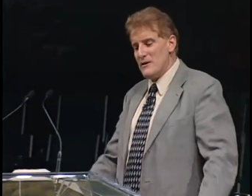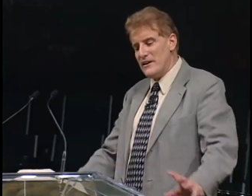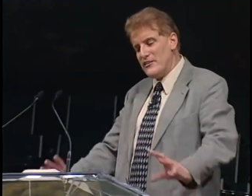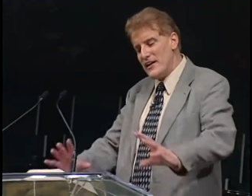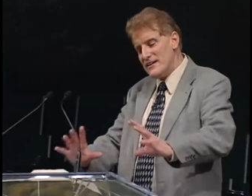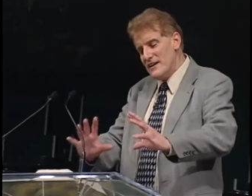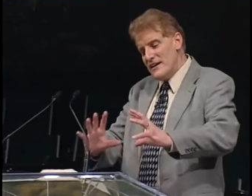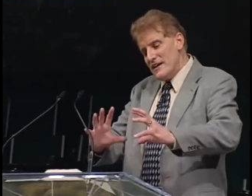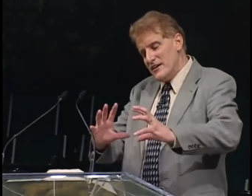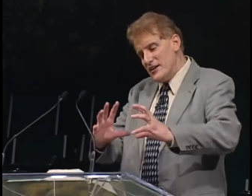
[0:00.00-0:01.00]
But he said,
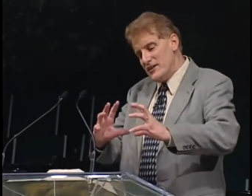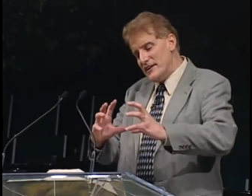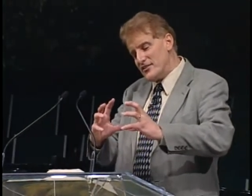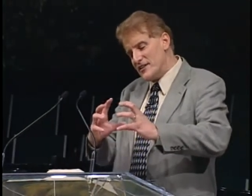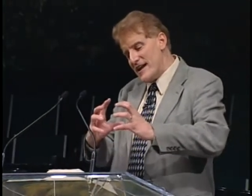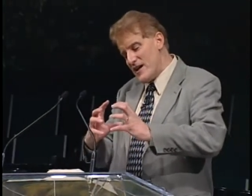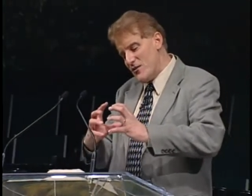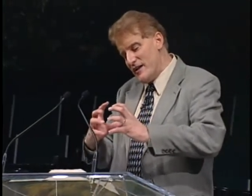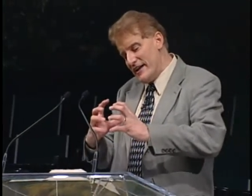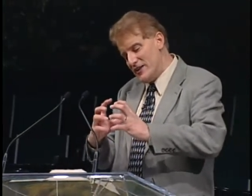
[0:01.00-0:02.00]
You need to
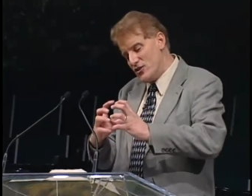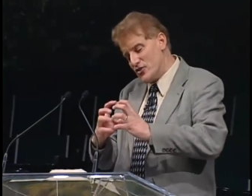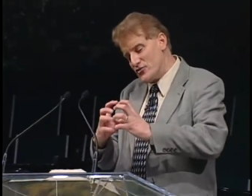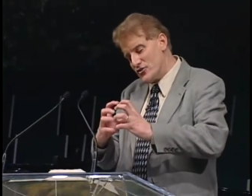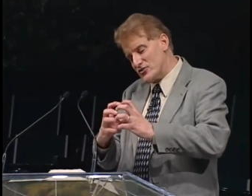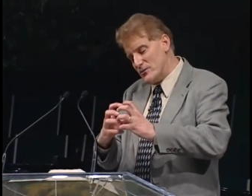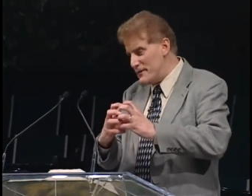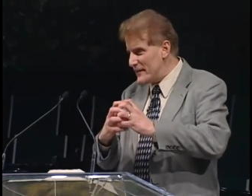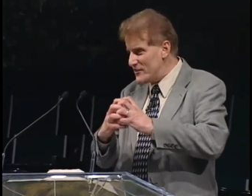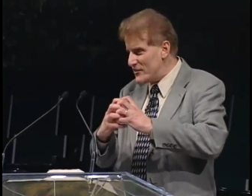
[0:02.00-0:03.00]
now, in your
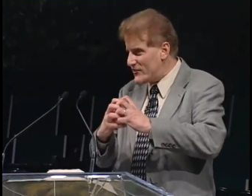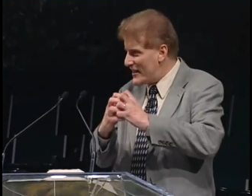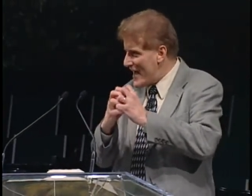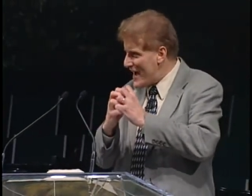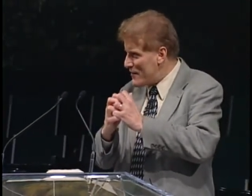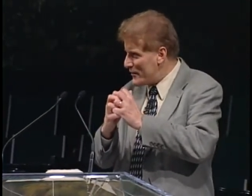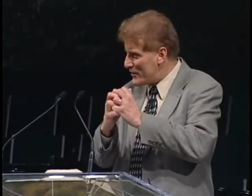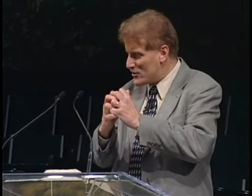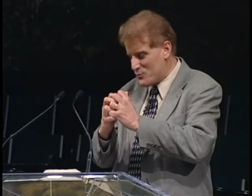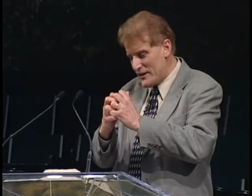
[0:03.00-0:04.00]
Jerusalem, begin to say, How are
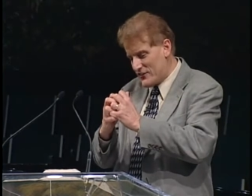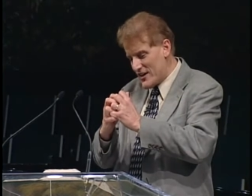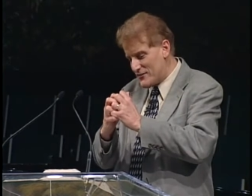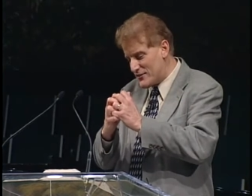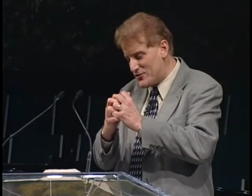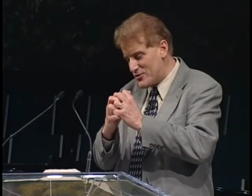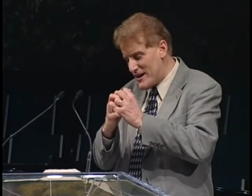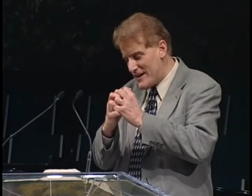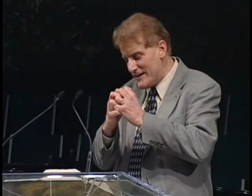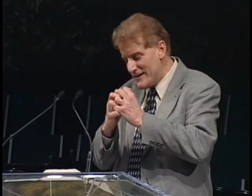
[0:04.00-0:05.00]
we going to reach out
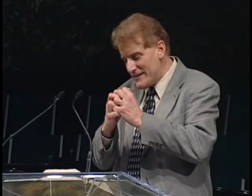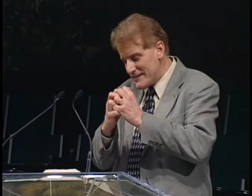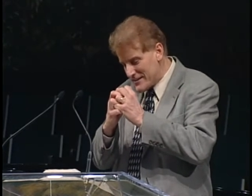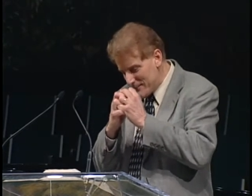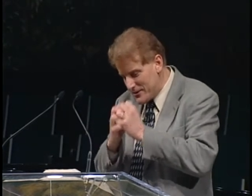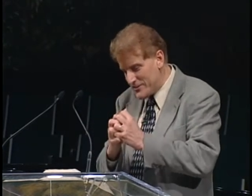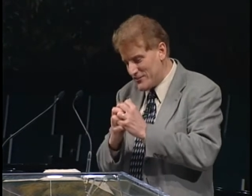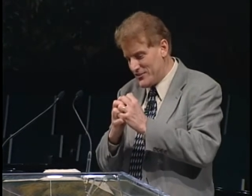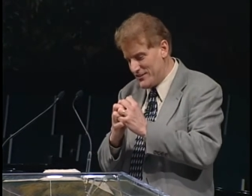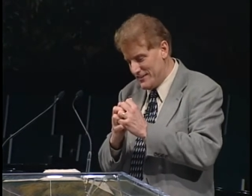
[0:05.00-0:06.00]
into our
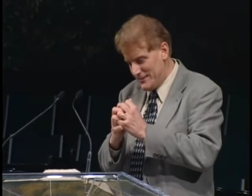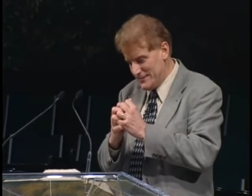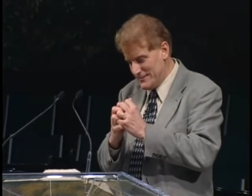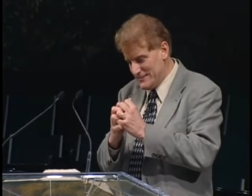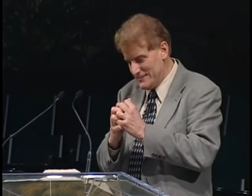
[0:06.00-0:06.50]
community,